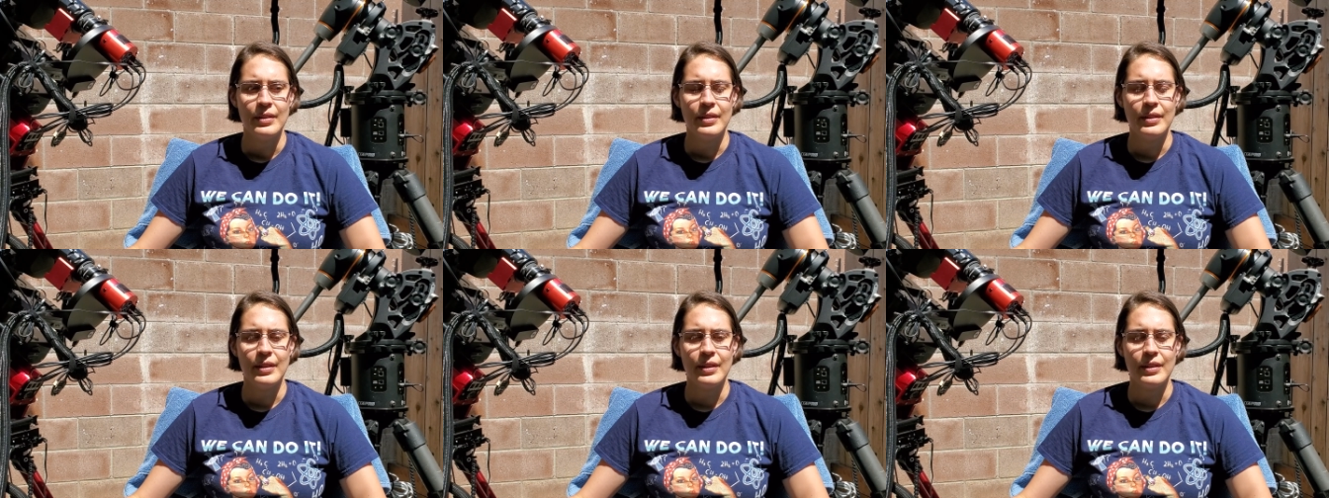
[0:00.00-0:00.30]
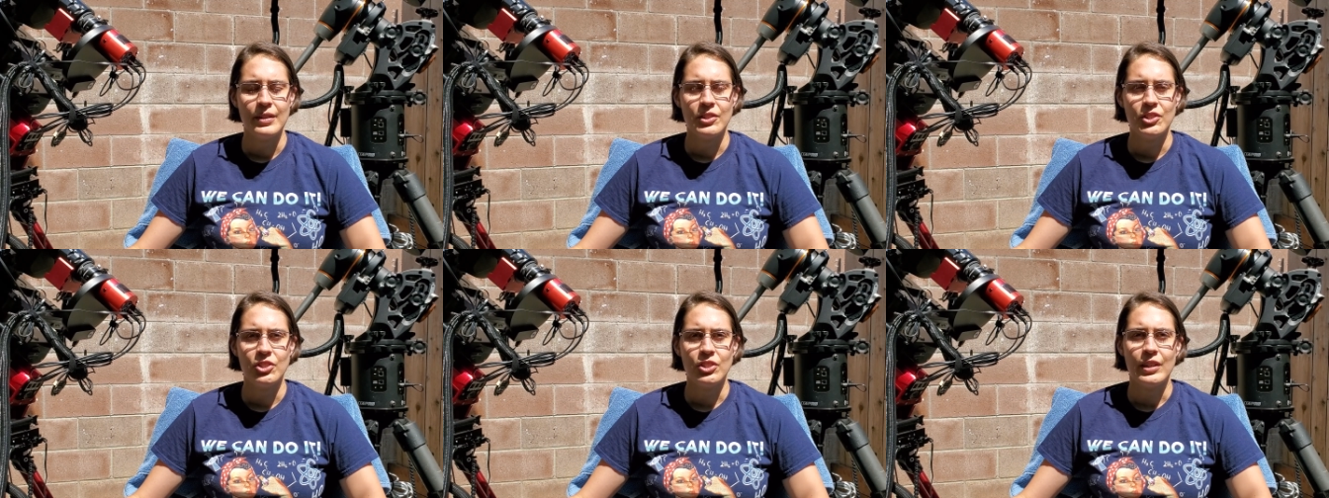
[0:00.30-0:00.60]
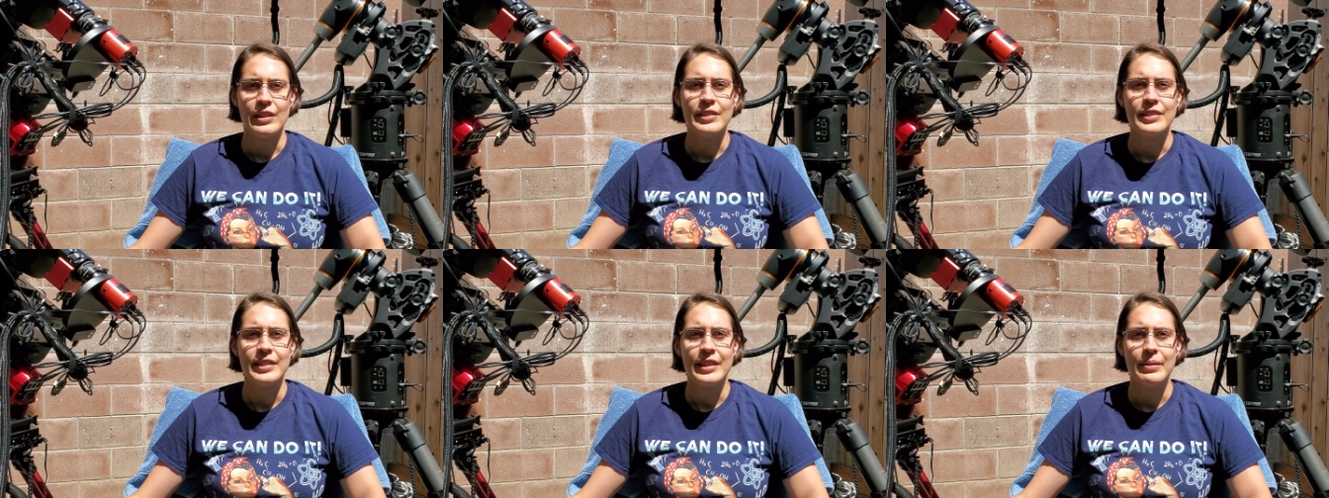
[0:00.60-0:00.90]
the
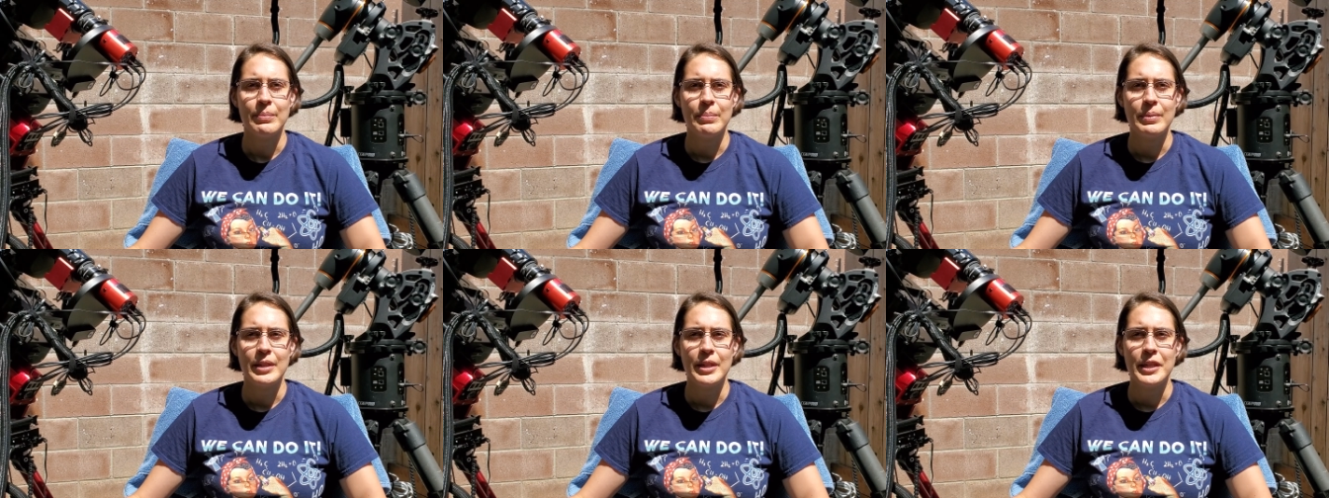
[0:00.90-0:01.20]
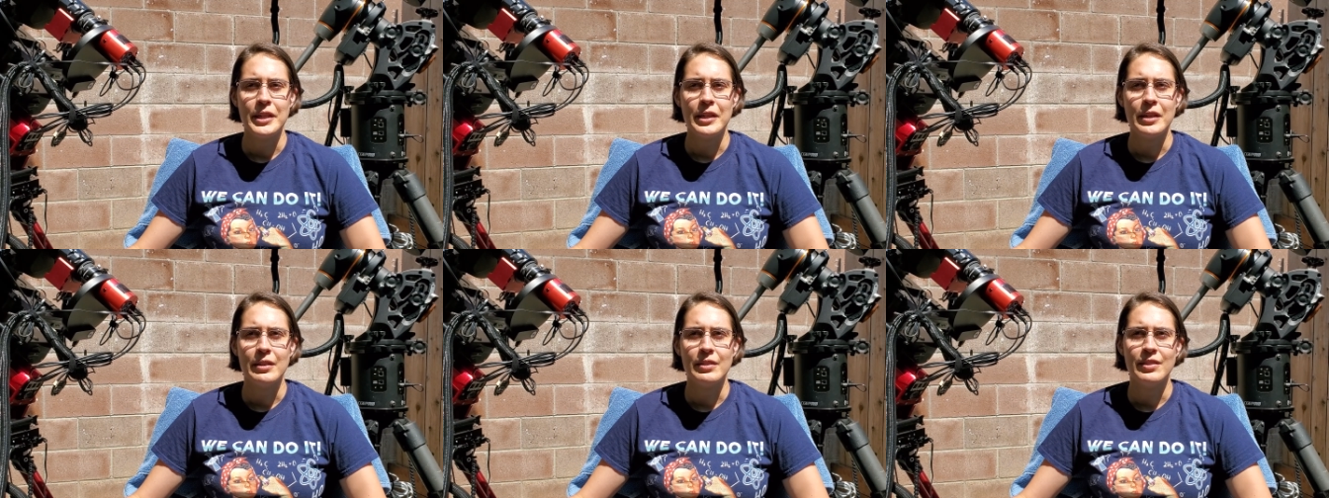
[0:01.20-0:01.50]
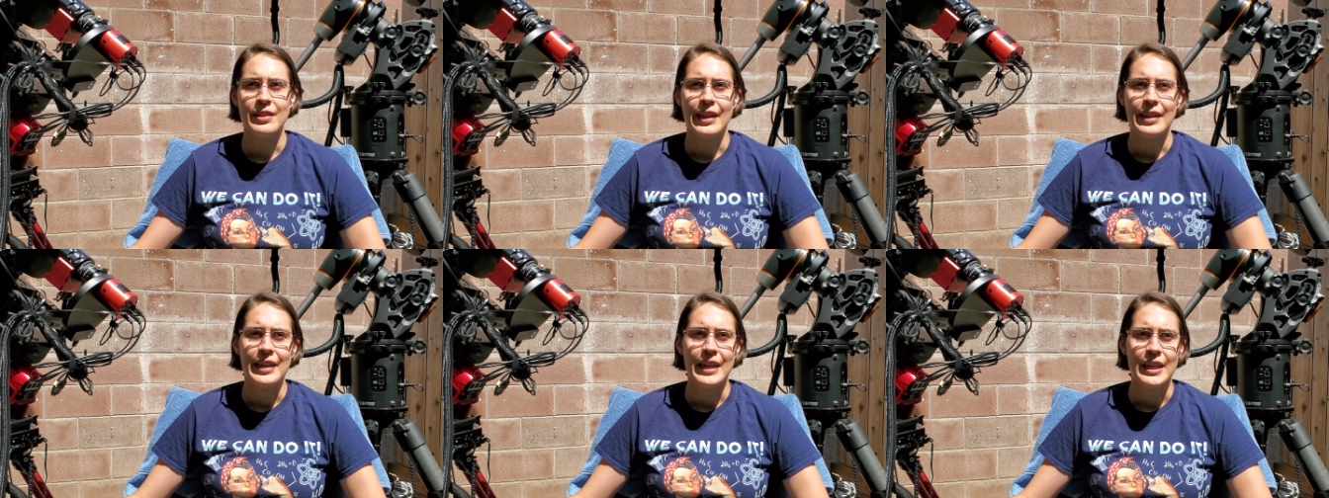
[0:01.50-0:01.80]
stars can be
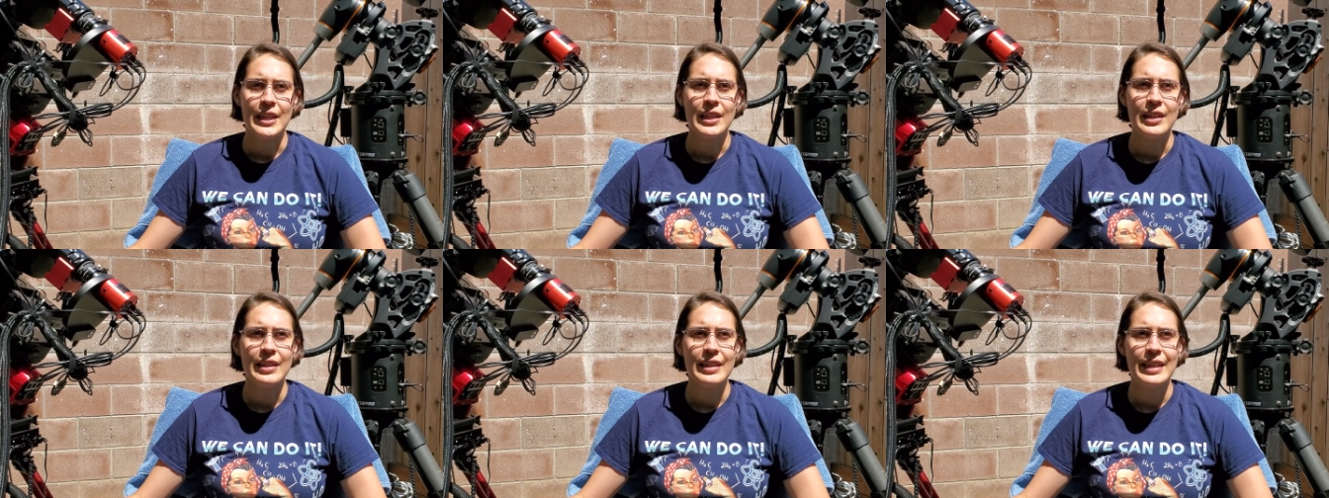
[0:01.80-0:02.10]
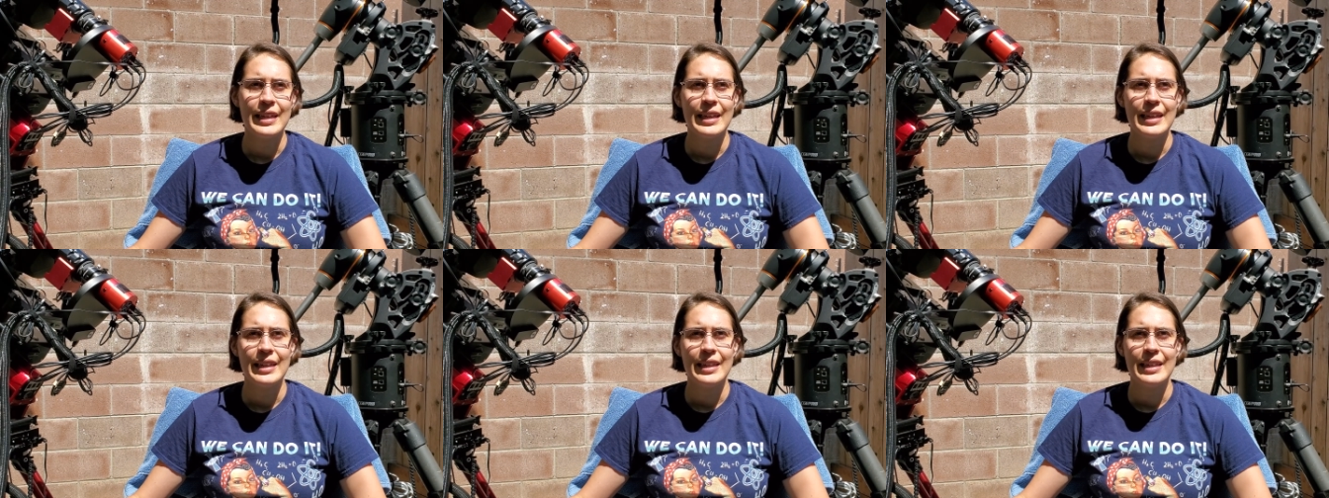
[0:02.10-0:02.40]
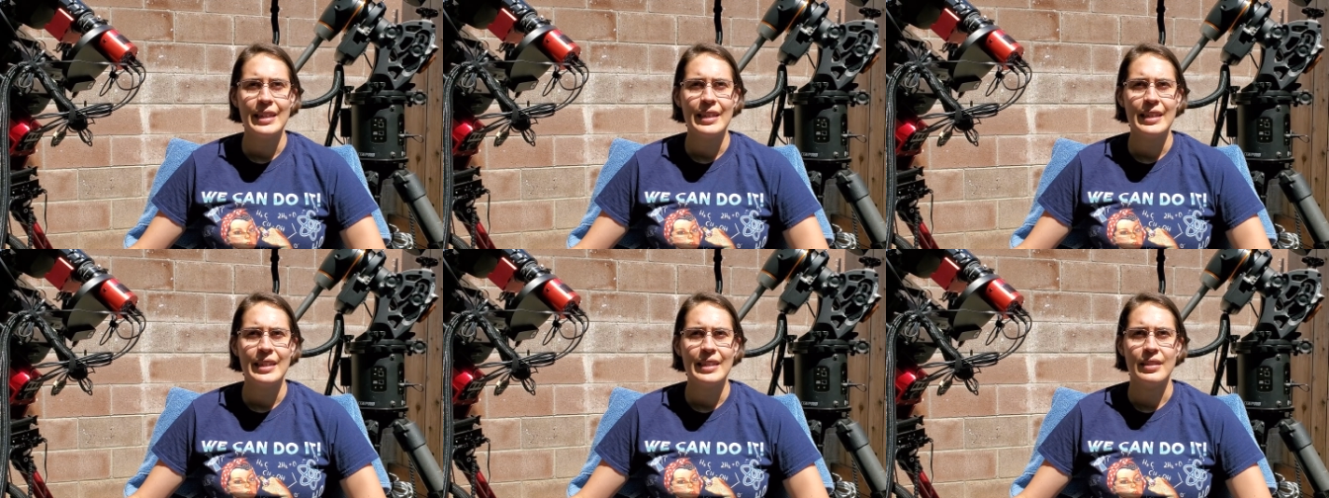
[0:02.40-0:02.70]
slightly
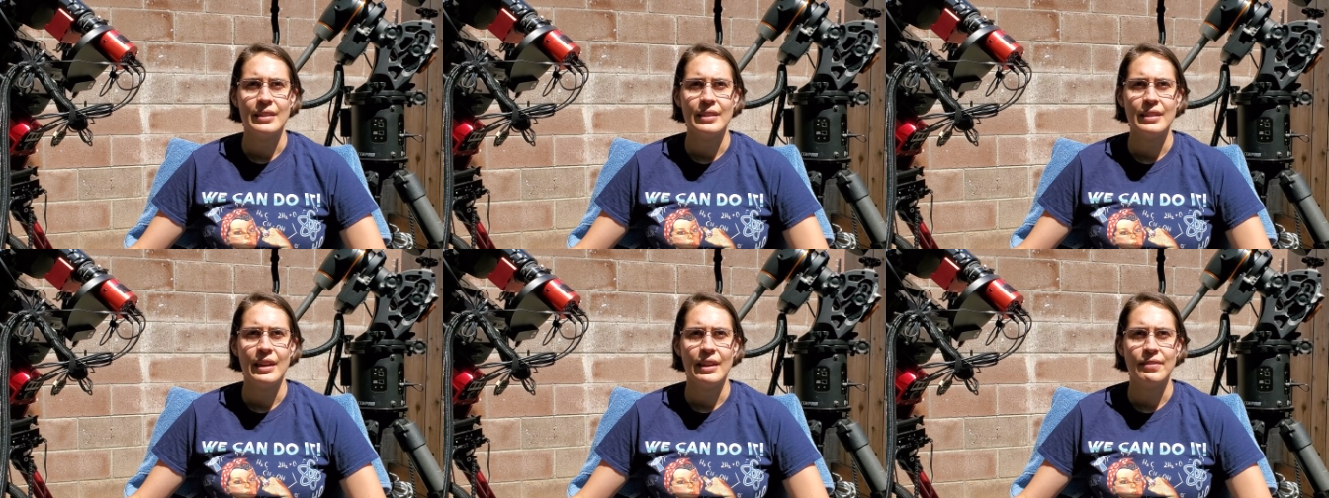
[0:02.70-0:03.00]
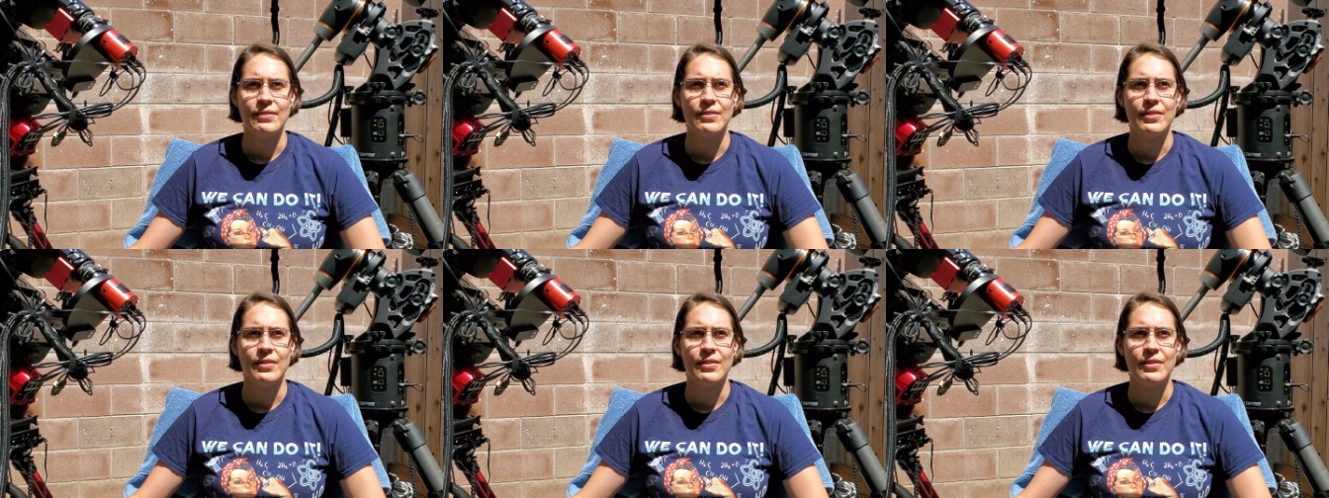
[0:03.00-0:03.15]
elongated, have